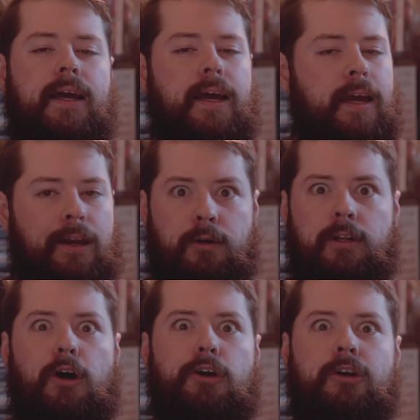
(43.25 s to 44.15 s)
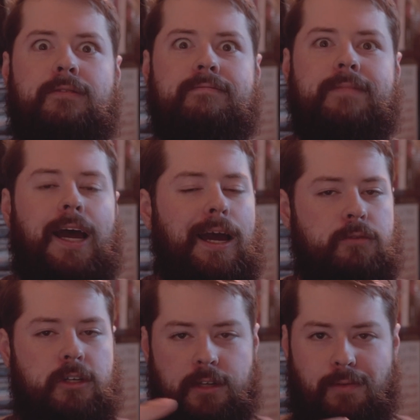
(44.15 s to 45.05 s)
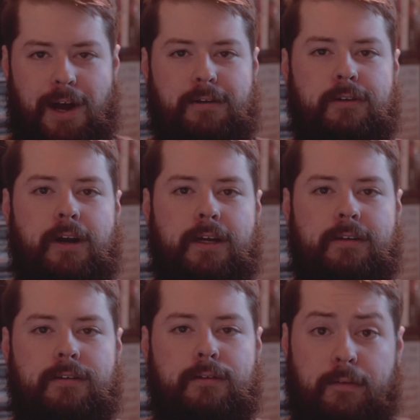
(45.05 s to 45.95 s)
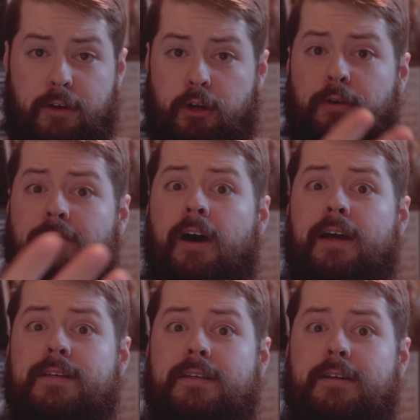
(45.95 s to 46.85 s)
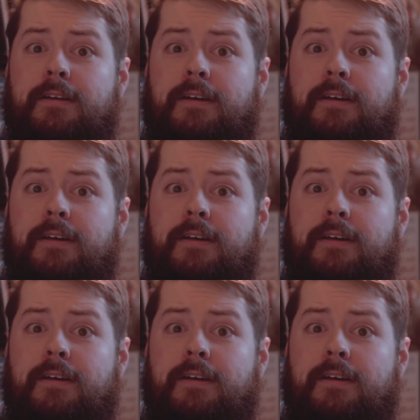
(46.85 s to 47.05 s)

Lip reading: I ain't no lawyer. I'm just a writer and director giving you advice